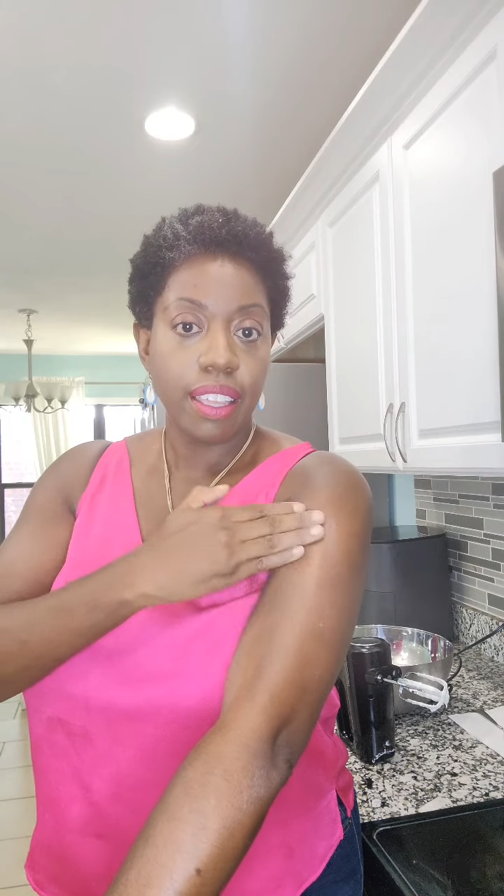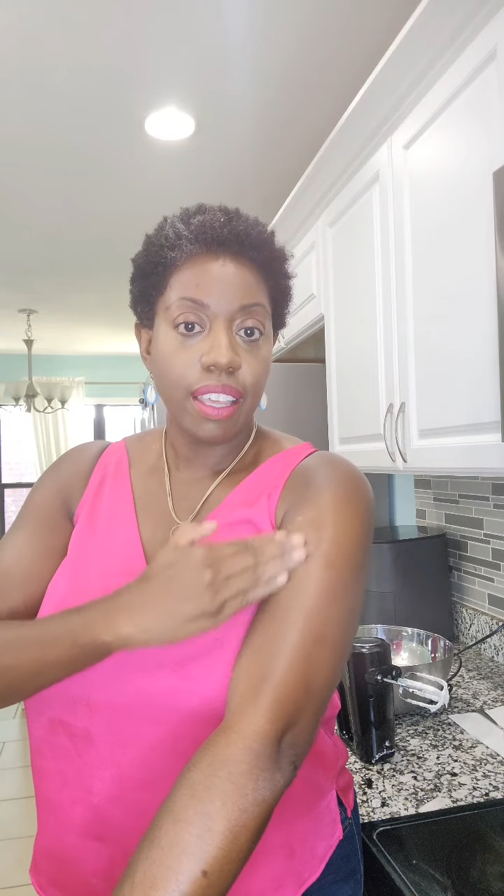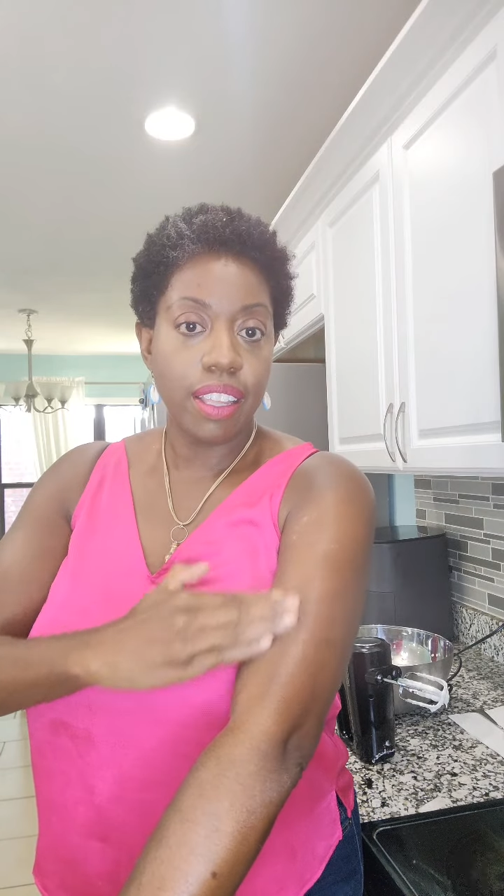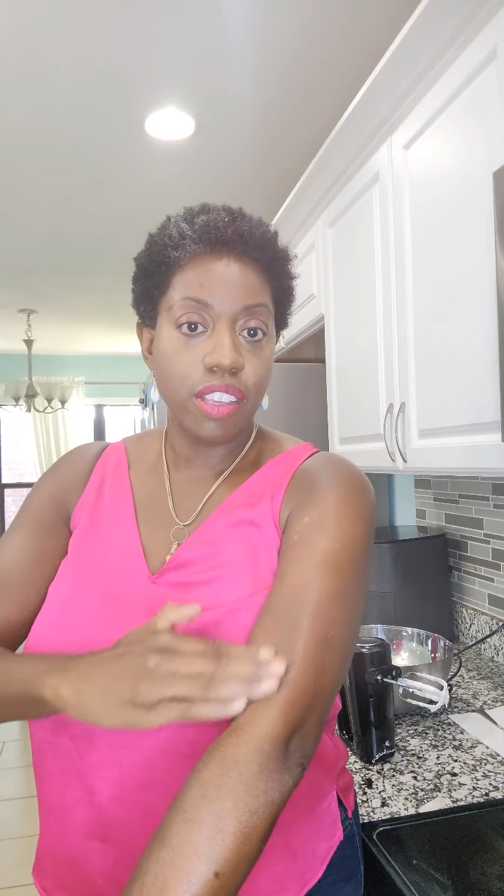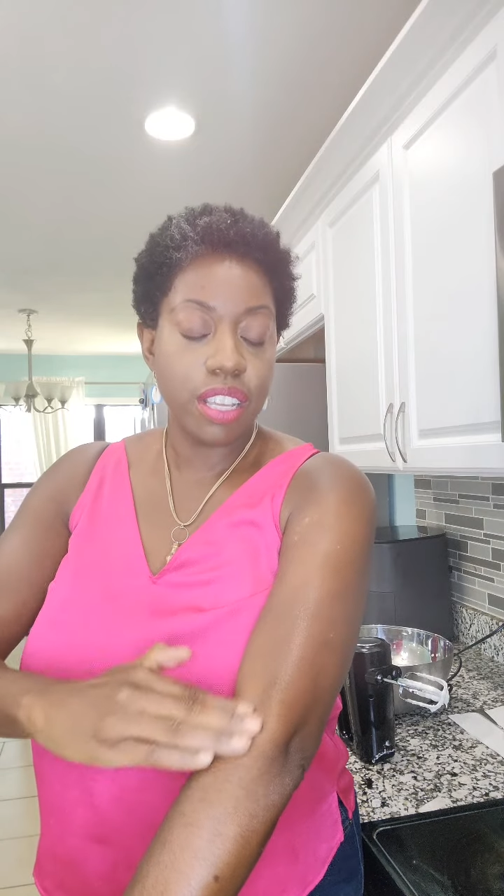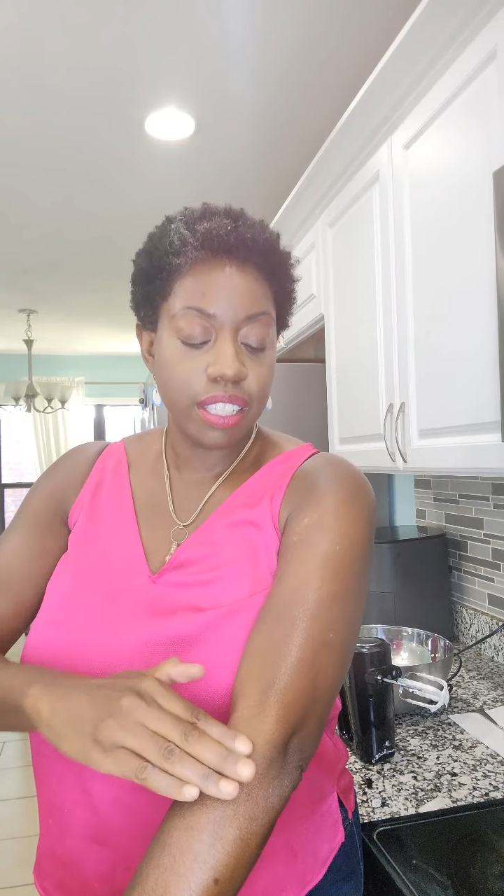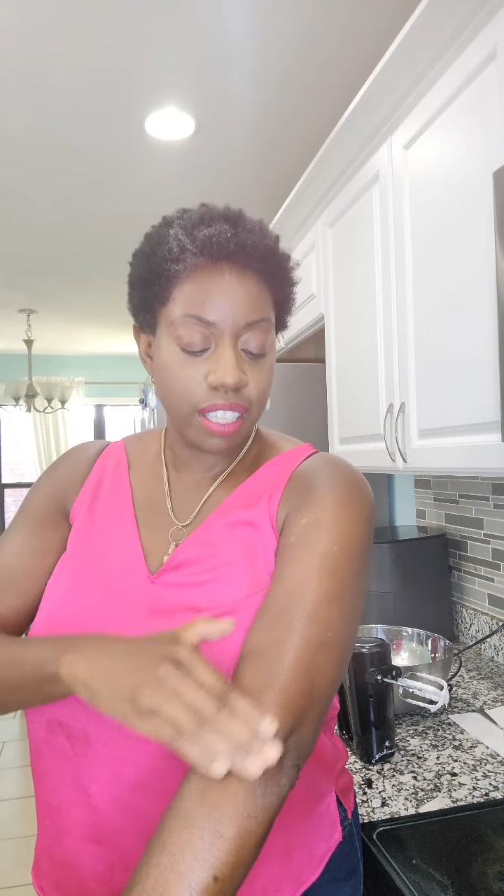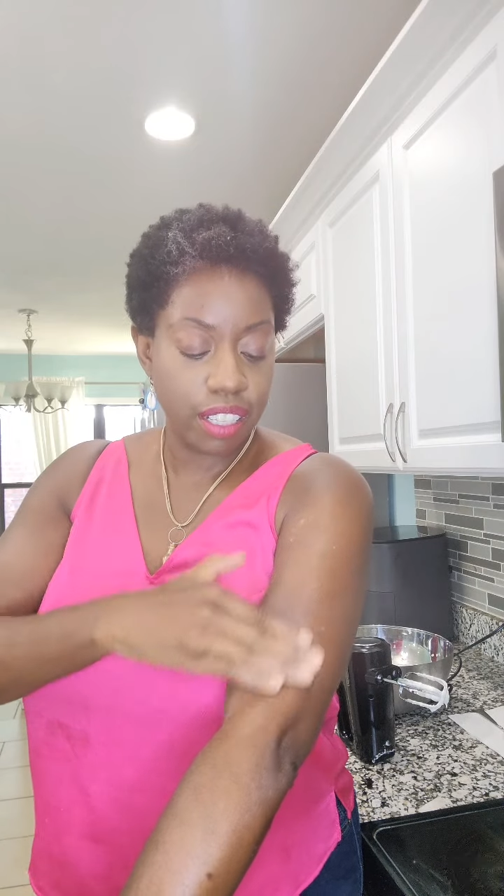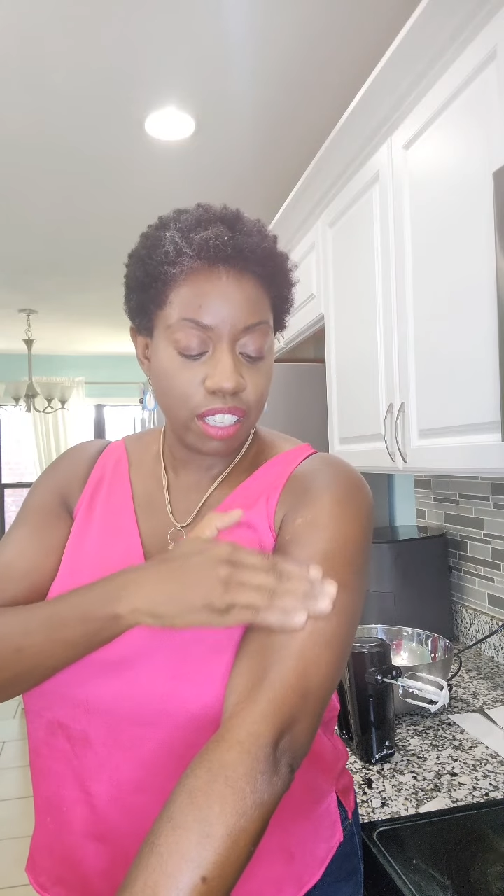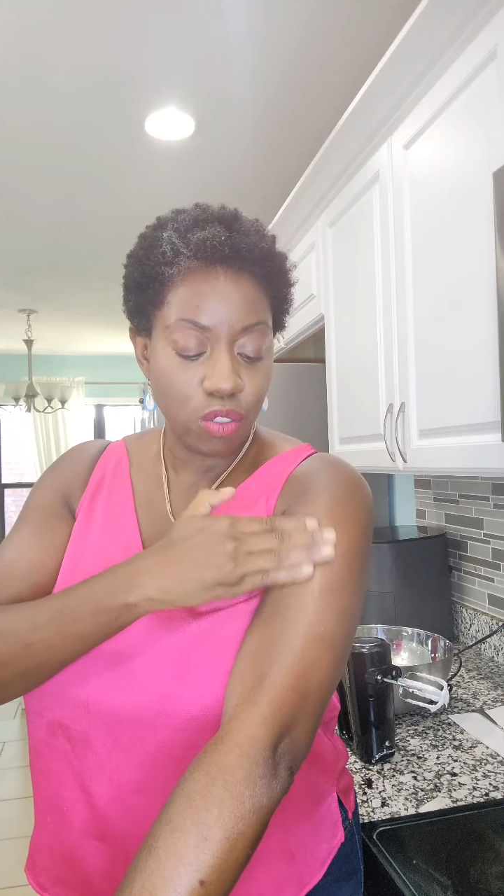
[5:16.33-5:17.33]
And you can
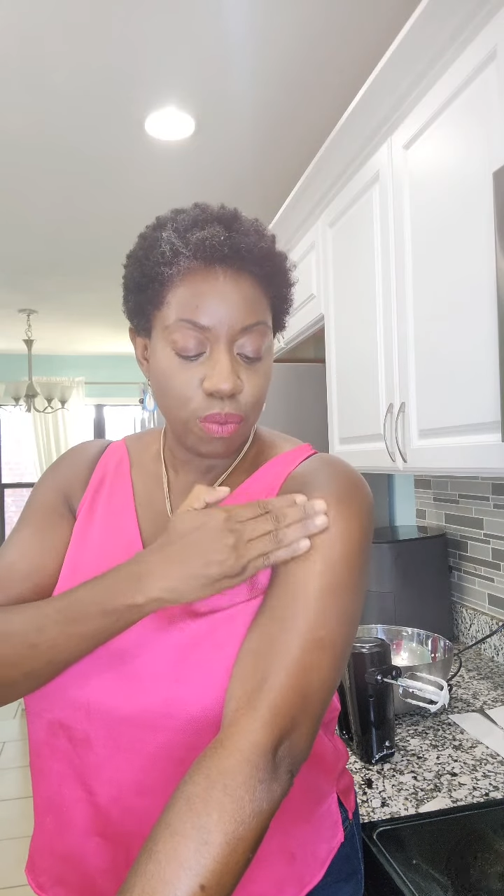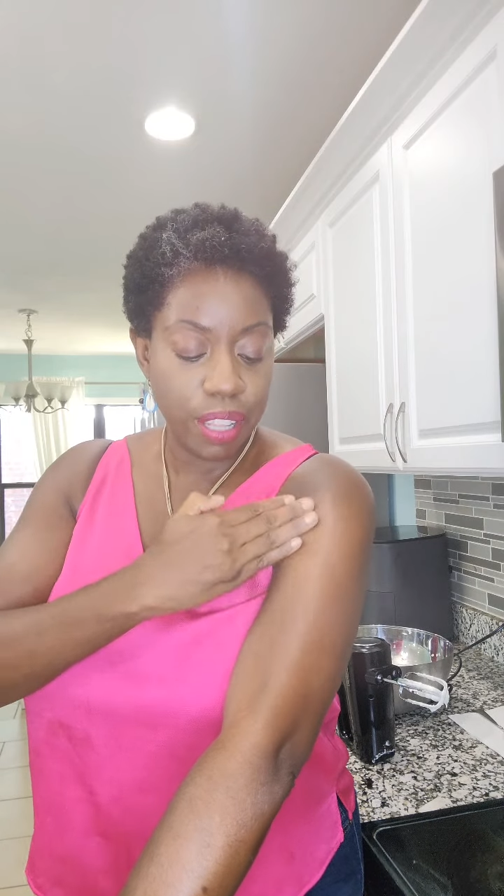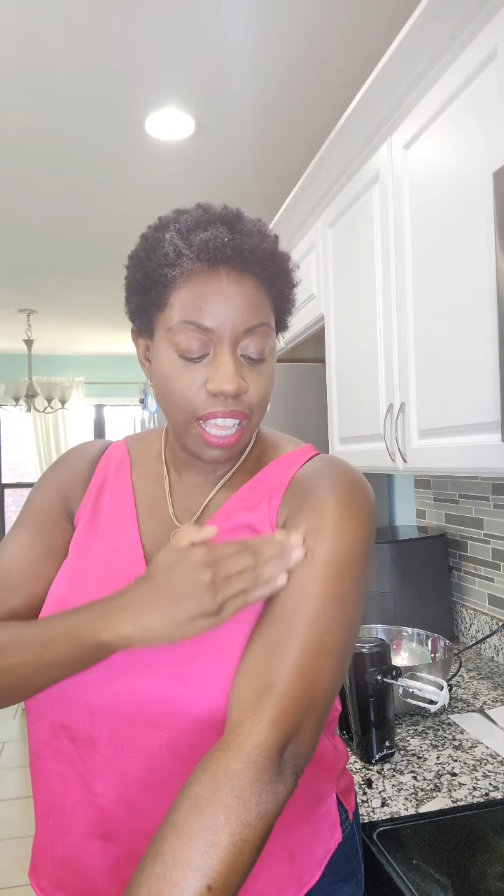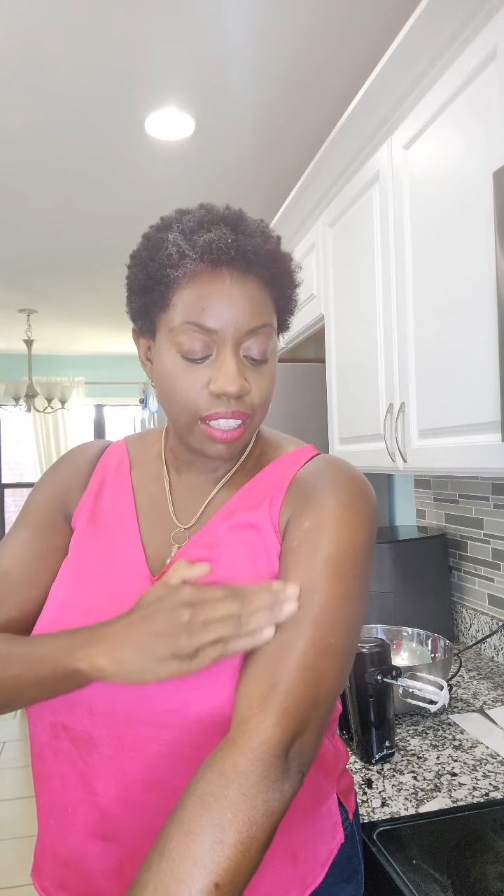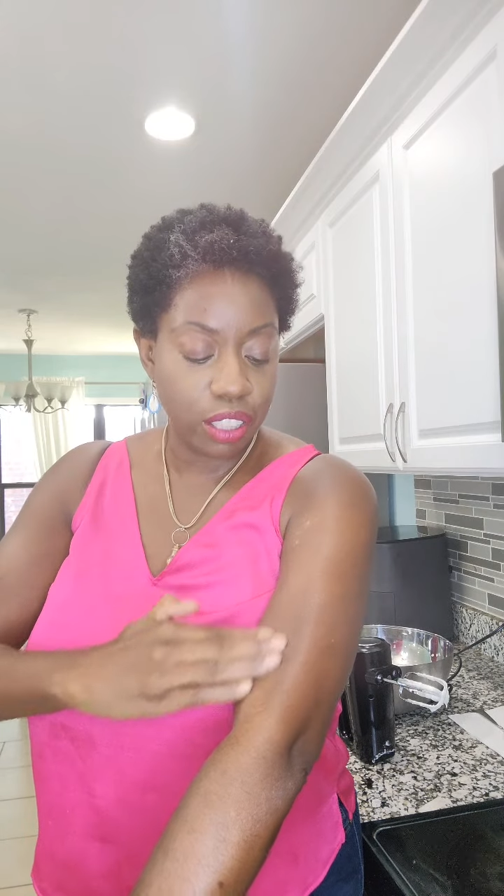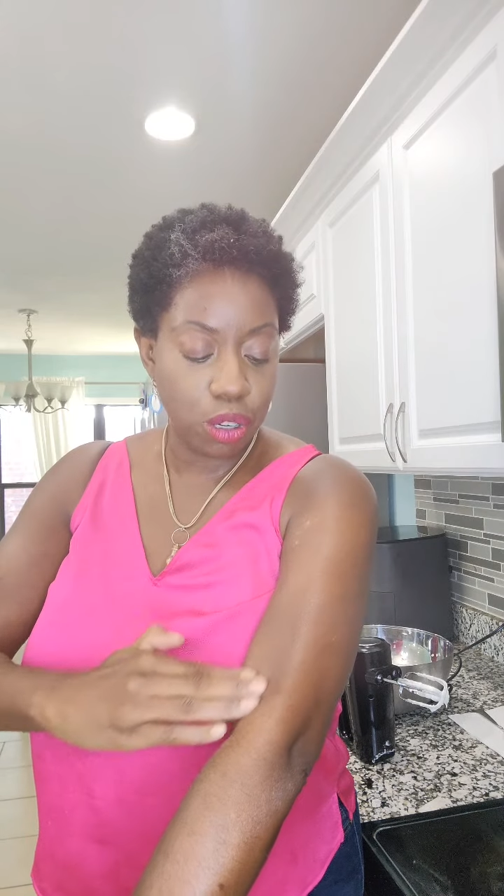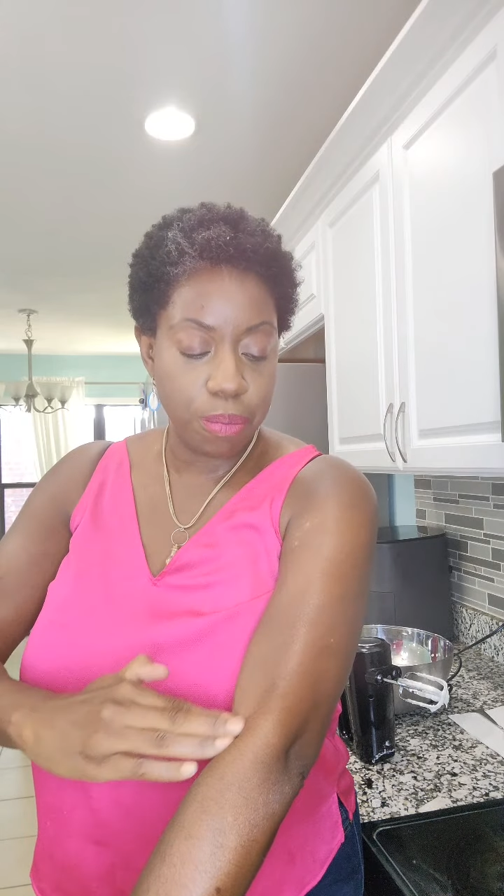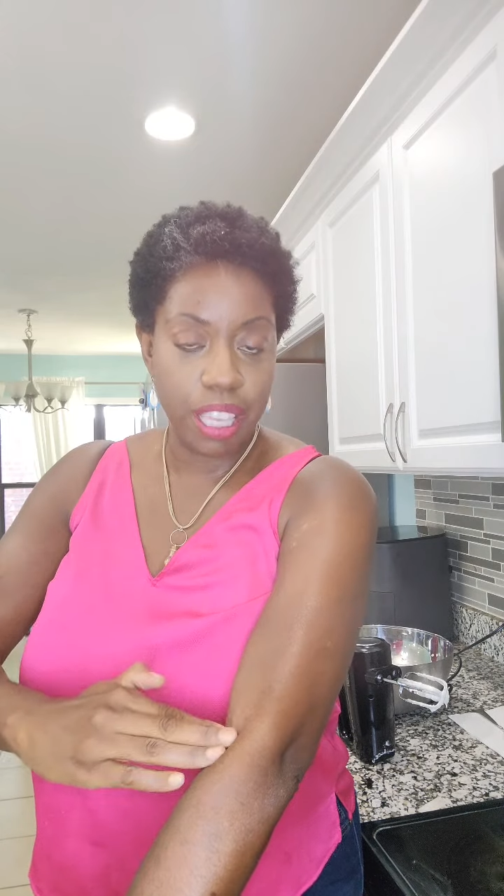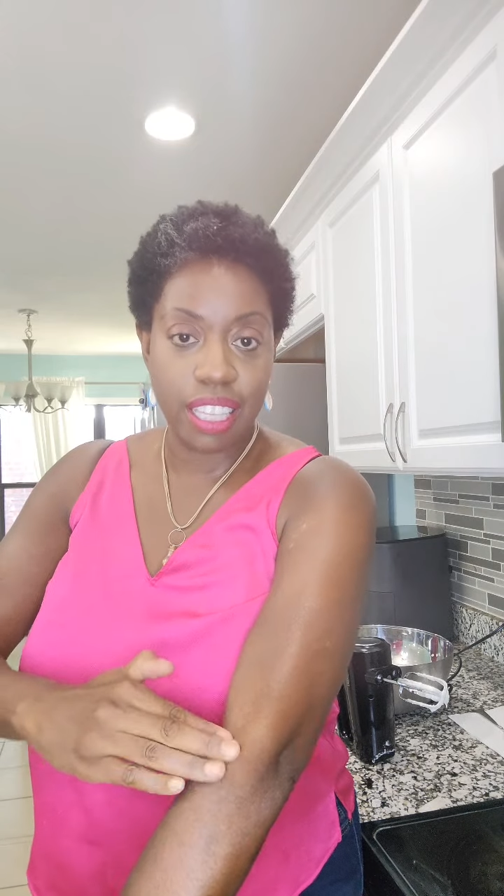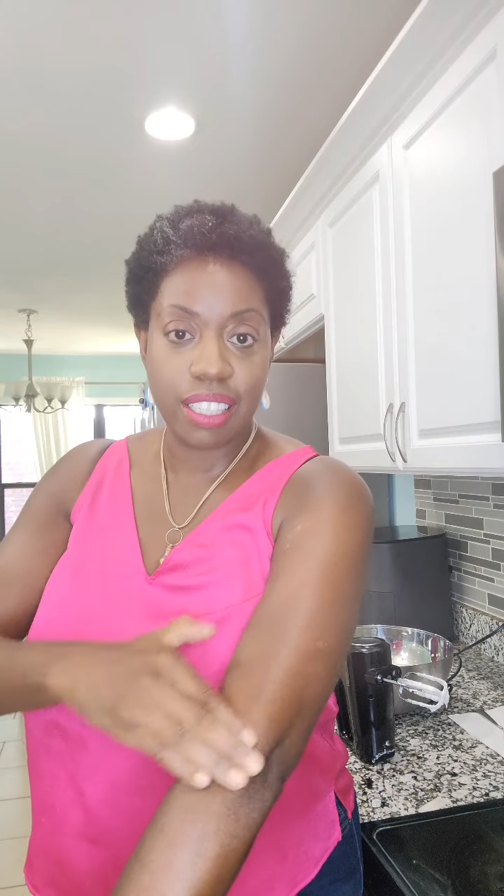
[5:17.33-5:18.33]
see just from that little
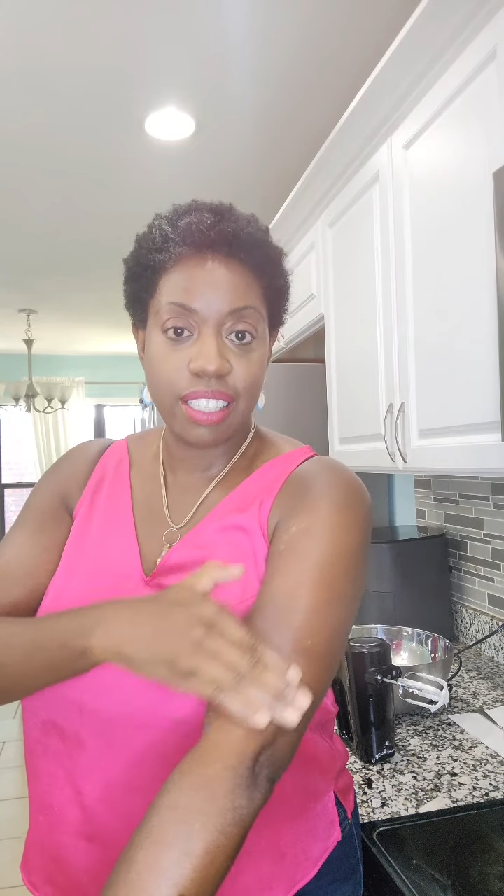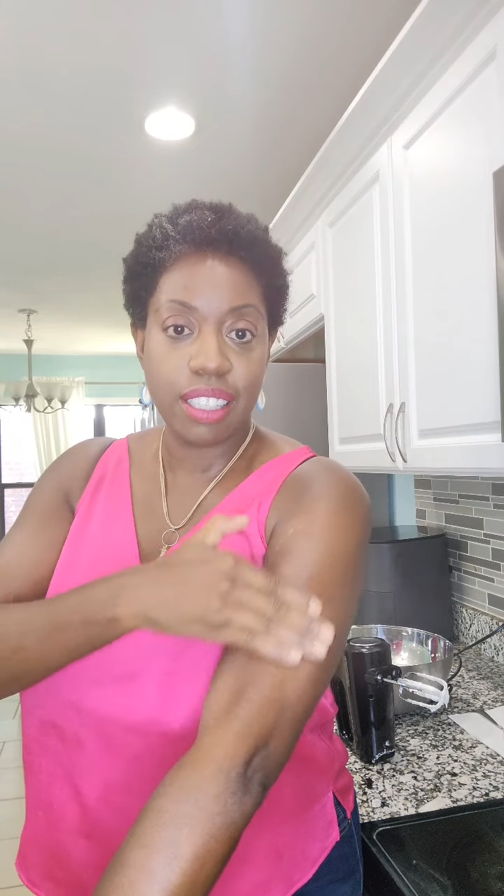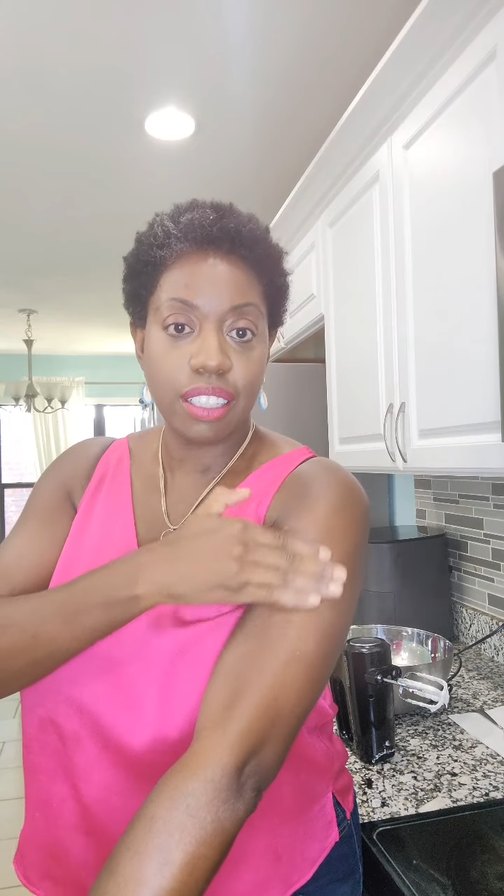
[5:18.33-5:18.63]
piece,